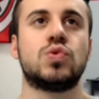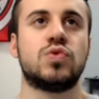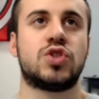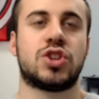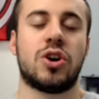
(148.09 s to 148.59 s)

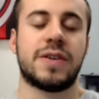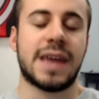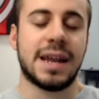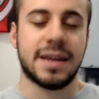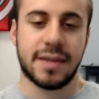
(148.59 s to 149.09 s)
to start
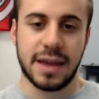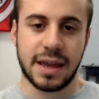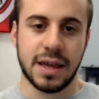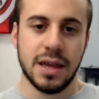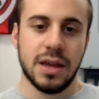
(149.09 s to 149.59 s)

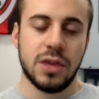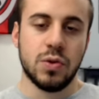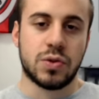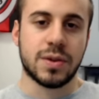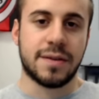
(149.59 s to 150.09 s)
anything
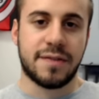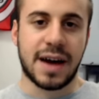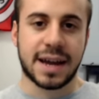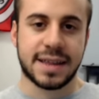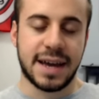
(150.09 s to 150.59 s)
due to the
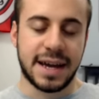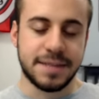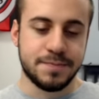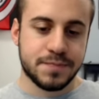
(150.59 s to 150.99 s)
fact that